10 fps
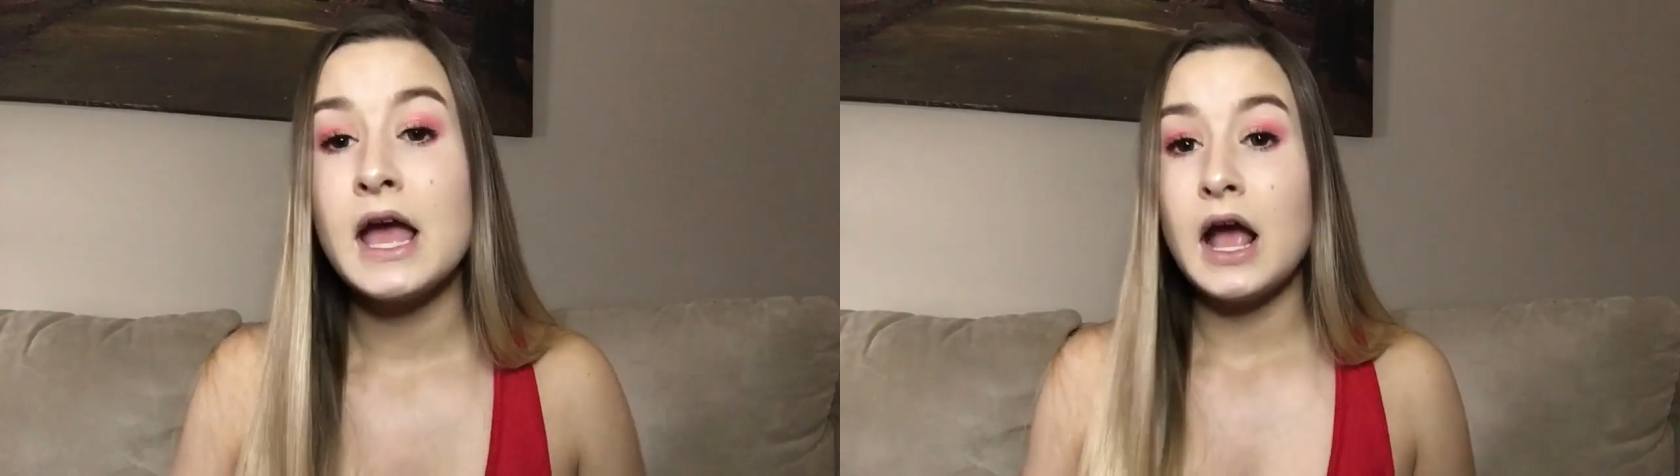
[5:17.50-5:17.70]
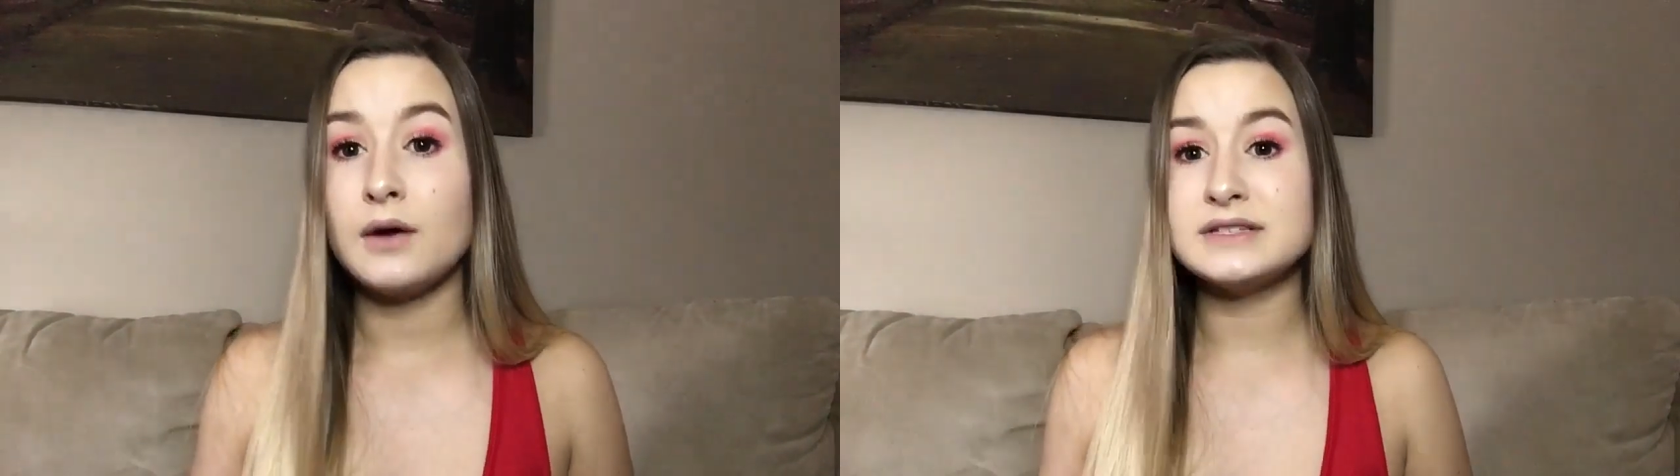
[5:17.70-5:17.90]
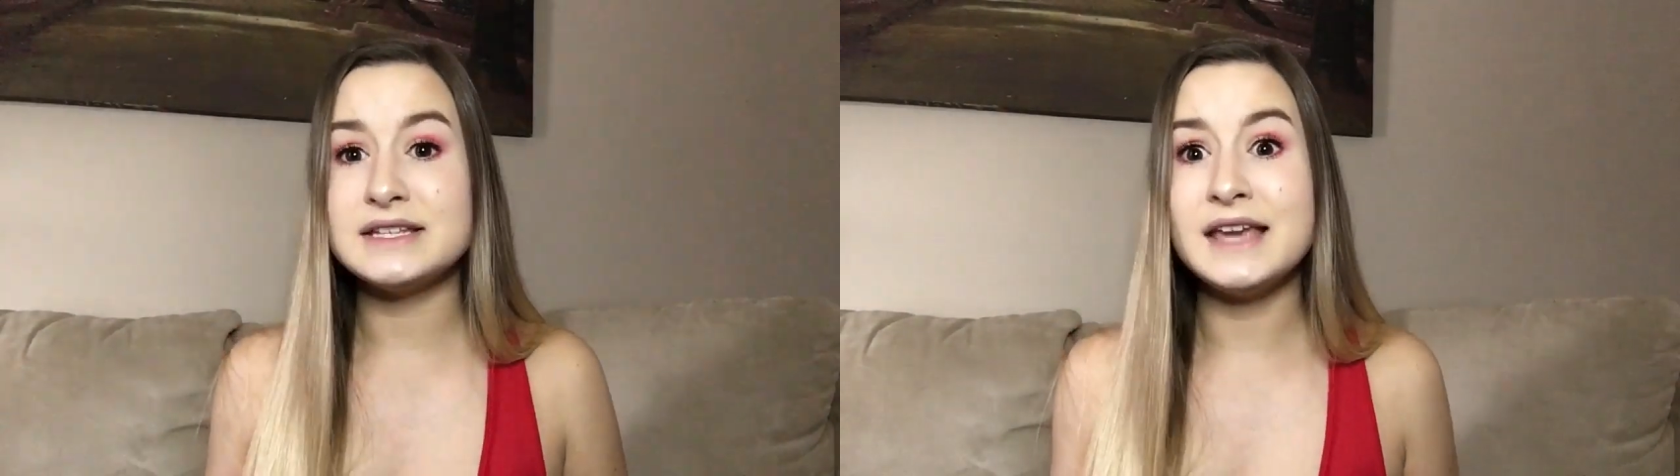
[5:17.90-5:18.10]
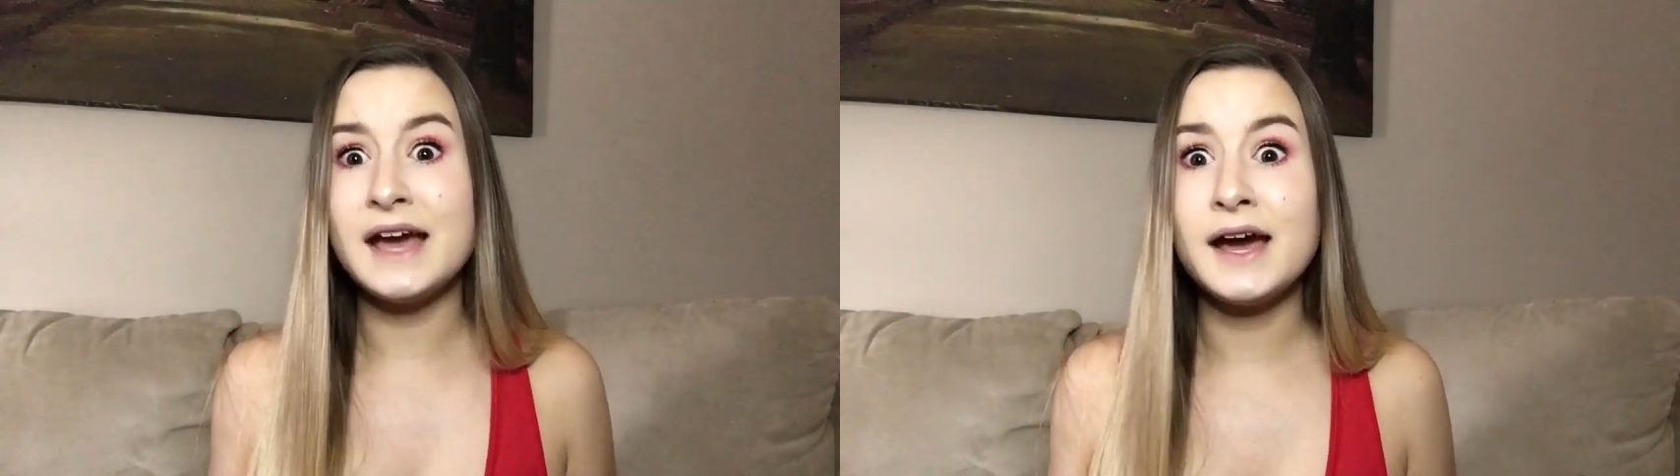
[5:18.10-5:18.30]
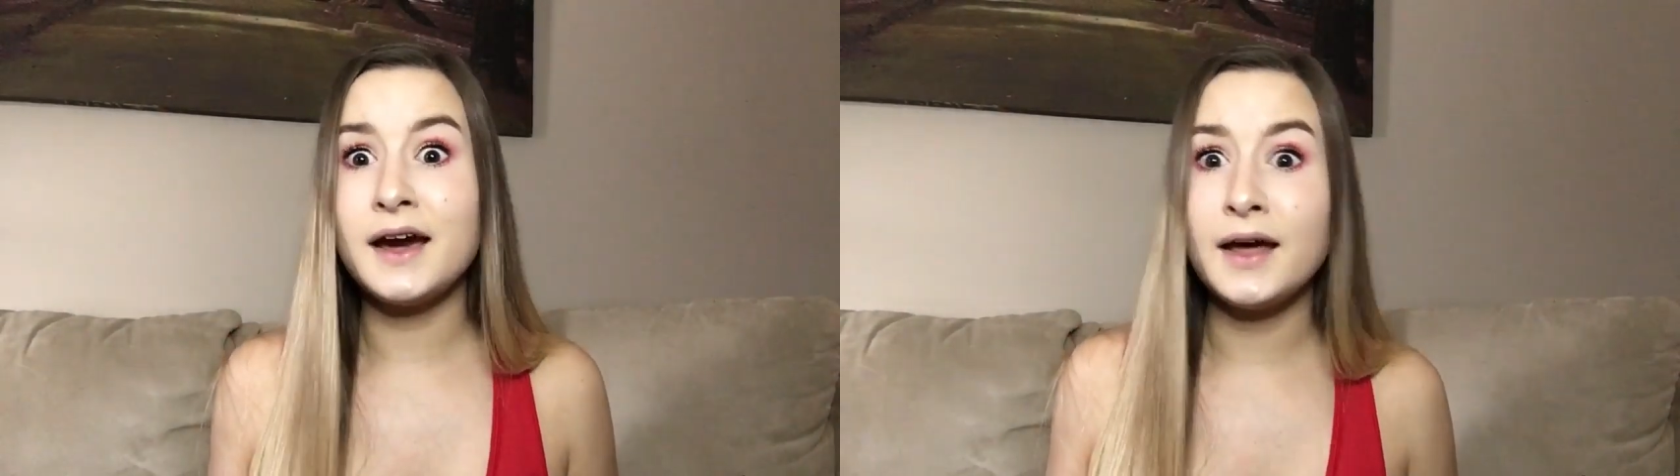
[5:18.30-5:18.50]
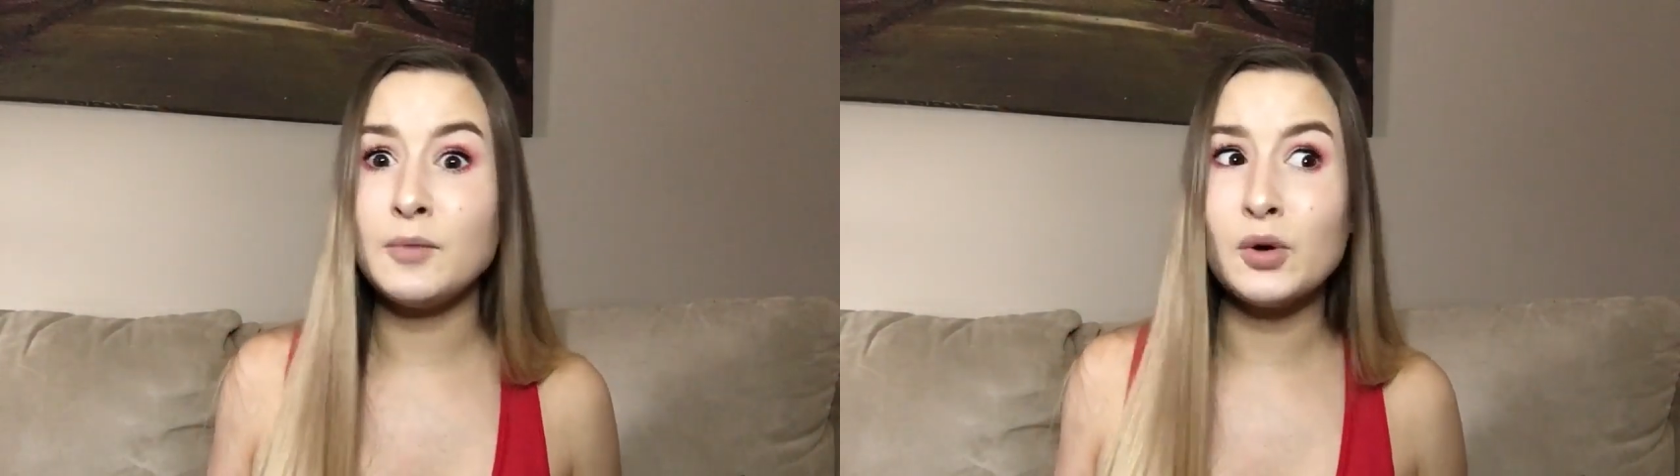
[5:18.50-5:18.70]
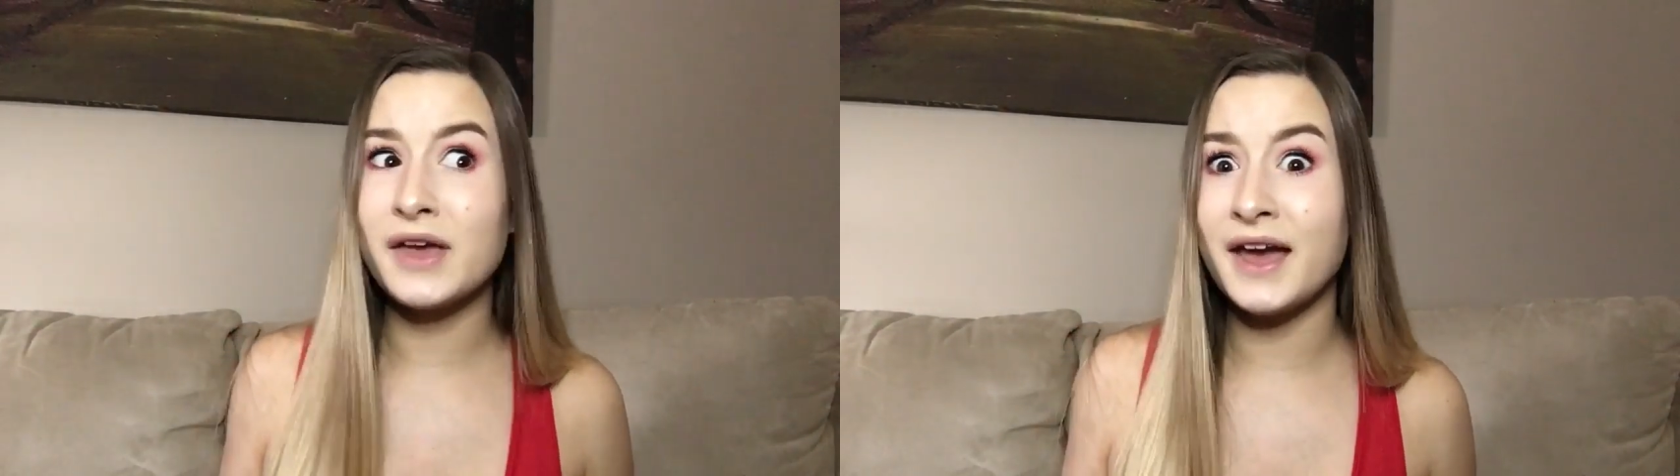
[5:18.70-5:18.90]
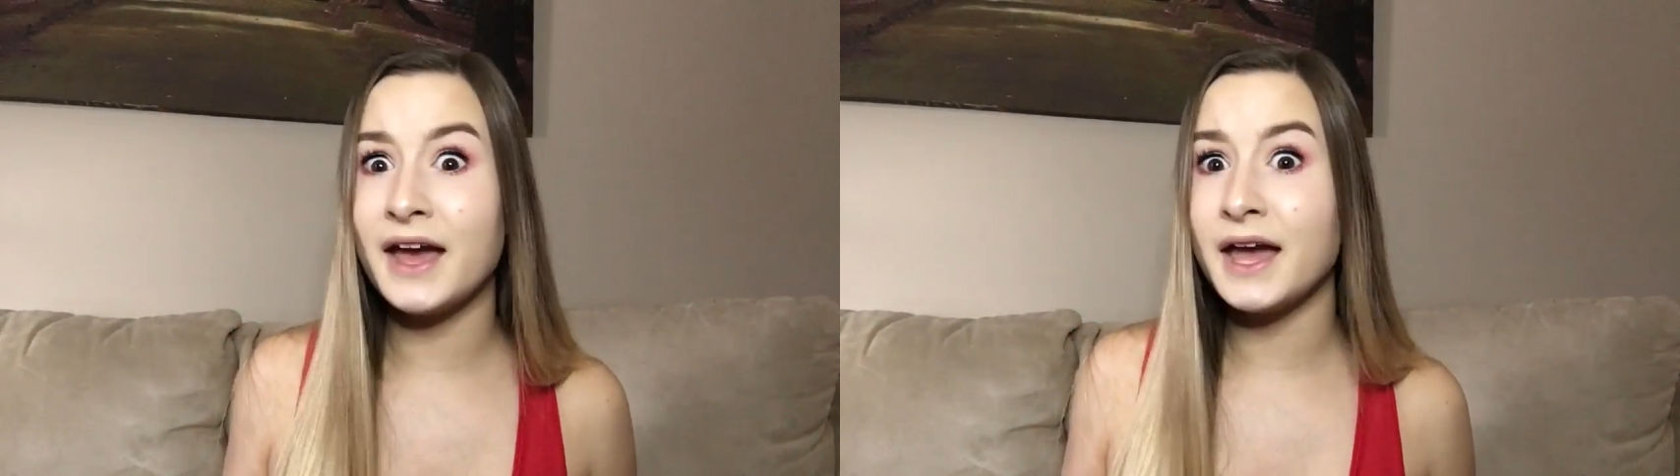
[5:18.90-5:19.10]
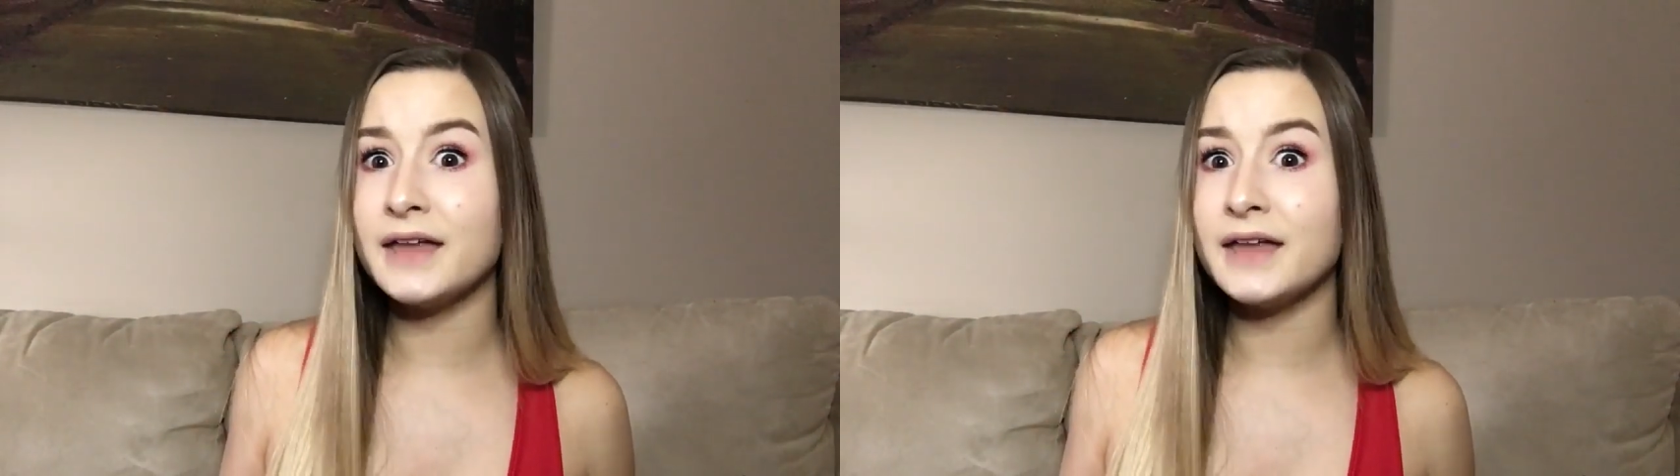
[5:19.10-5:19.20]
I was like, "Yeah, I'm okay."